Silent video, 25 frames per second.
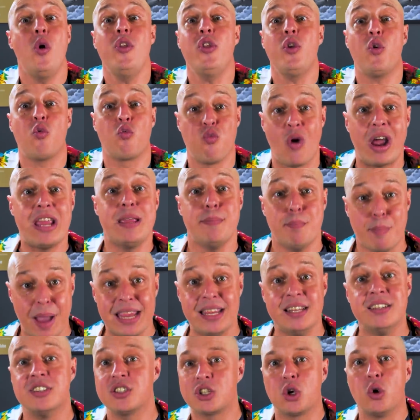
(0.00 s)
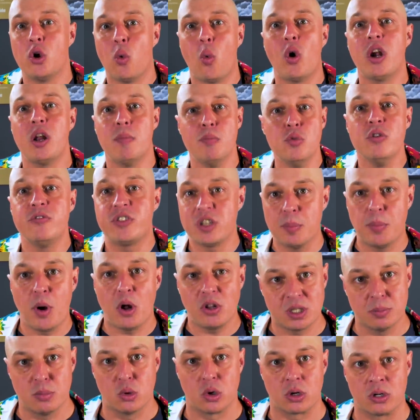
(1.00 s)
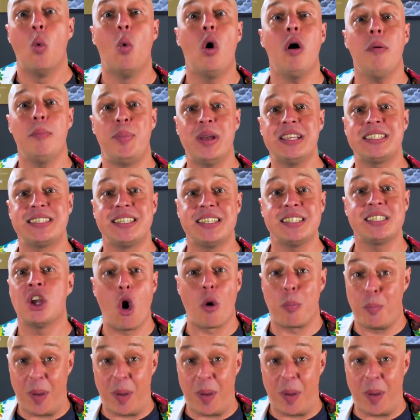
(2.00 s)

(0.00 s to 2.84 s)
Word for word: who in their right mind is going to want to move to Baltimore? What business or